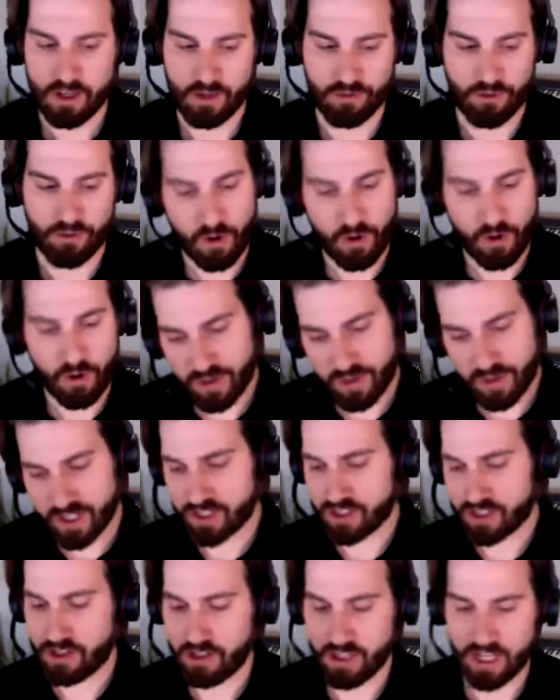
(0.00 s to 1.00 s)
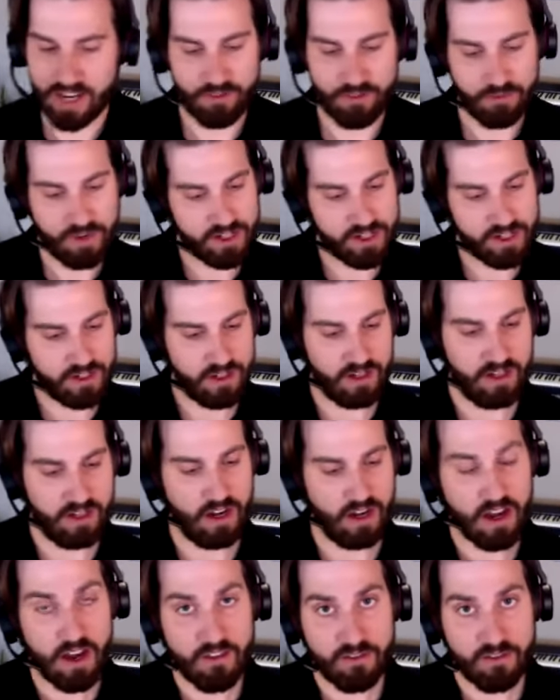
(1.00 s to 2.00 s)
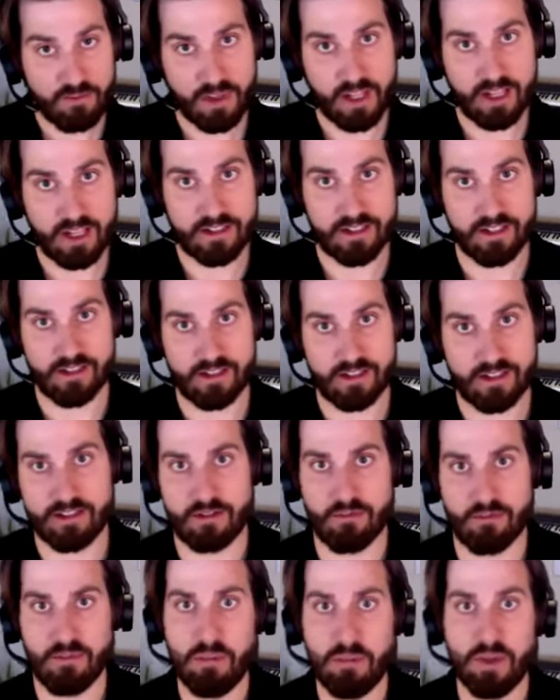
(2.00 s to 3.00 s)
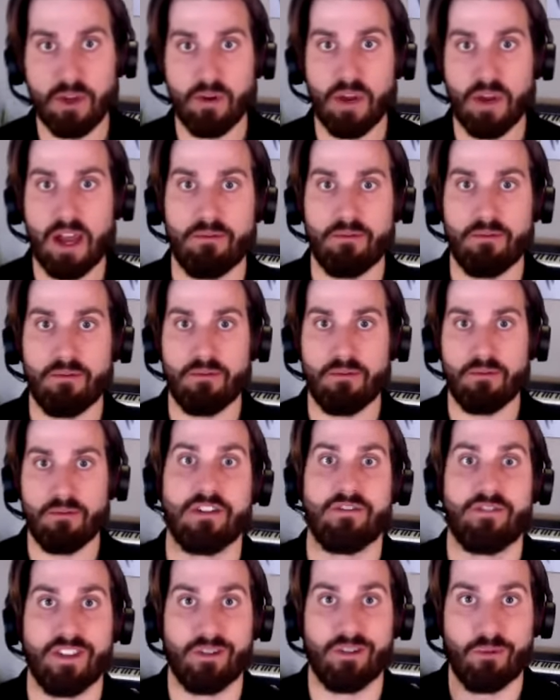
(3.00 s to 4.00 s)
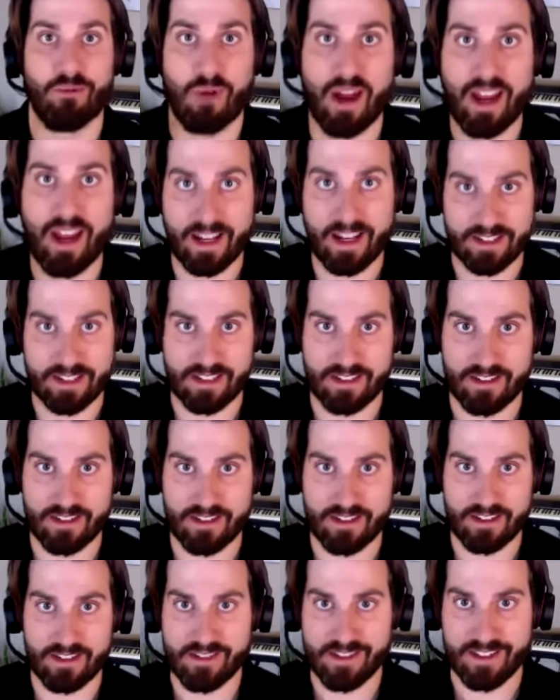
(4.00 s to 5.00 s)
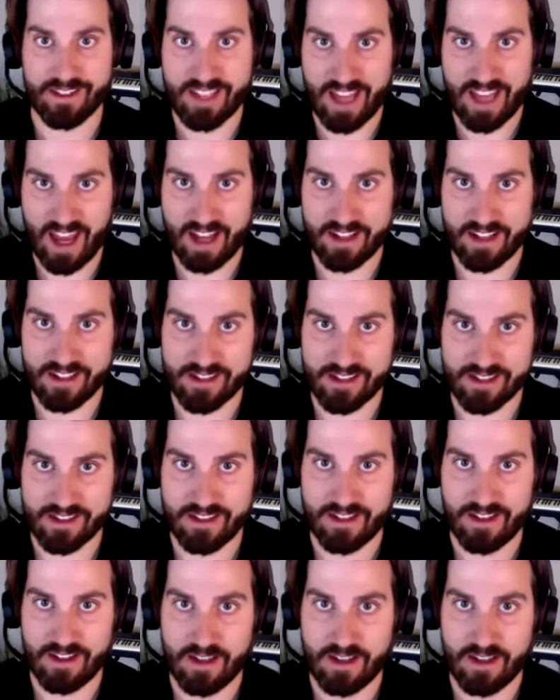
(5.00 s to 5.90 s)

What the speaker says: over-registered, you haven't registered in enough places, or maybe you haven't registered for the right tax.